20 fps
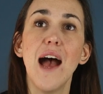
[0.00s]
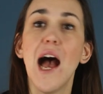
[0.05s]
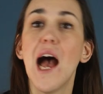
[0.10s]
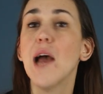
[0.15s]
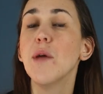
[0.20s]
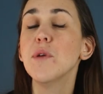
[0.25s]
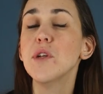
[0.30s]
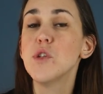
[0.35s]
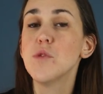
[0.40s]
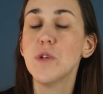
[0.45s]
I
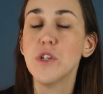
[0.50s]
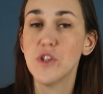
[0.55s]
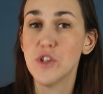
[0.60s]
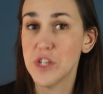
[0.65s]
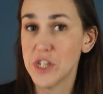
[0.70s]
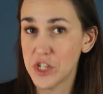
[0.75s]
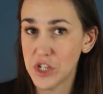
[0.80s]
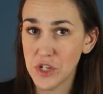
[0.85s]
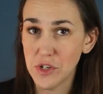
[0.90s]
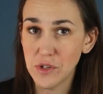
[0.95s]
went to a
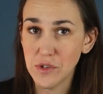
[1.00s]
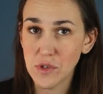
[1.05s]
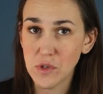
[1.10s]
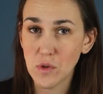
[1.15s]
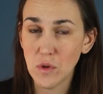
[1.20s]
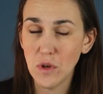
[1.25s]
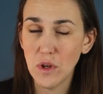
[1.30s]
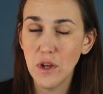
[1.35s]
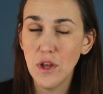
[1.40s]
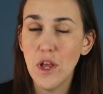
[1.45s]
traditional
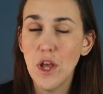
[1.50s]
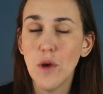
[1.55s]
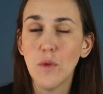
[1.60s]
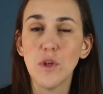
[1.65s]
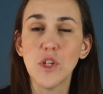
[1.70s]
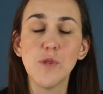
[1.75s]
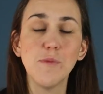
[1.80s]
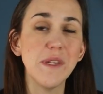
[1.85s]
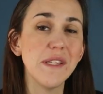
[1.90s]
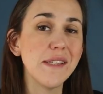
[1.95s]
school,
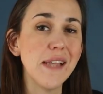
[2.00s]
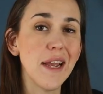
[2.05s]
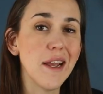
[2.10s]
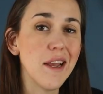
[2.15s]
which means I